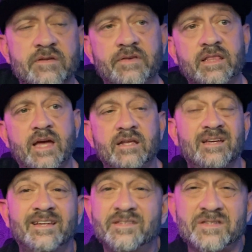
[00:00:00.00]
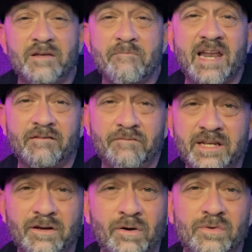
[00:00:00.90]
like that, cinematic
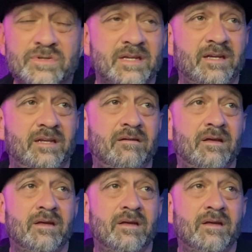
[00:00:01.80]
videos and